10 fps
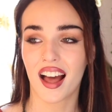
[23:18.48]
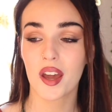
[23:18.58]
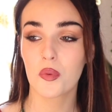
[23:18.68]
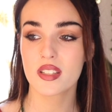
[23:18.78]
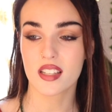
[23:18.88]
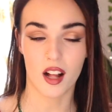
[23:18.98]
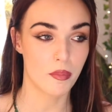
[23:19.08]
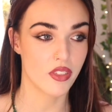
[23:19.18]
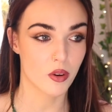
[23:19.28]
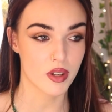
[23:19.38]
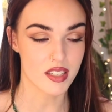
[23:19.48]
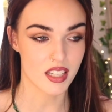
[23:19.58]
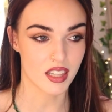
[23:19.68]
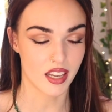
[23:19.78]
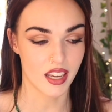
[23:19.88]
I was up there
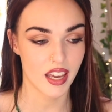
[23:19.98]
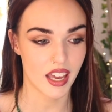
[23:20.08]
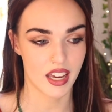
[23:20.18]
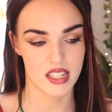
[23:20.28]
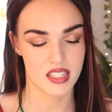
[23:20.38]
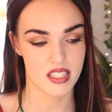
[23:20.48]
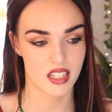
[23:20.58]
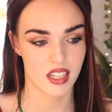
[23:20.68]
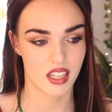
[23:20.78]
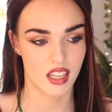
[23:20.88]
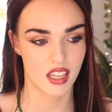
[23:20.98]
recently, and